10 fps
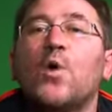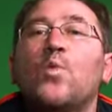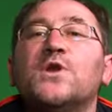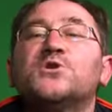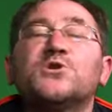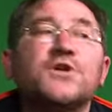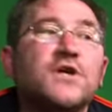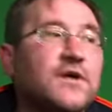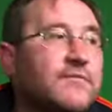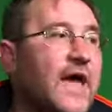which
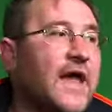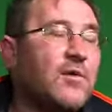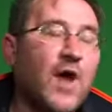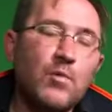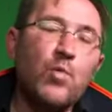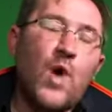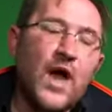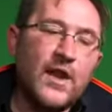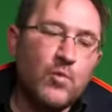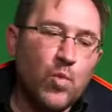
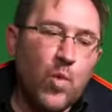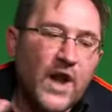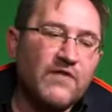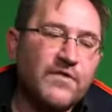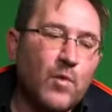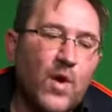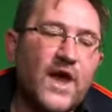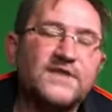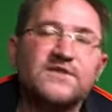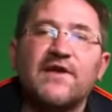and one of the
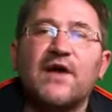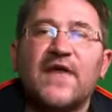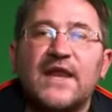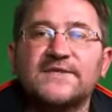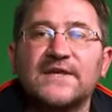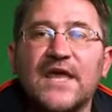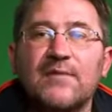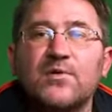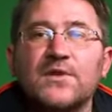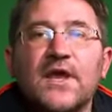ways of how that is
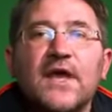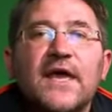enabled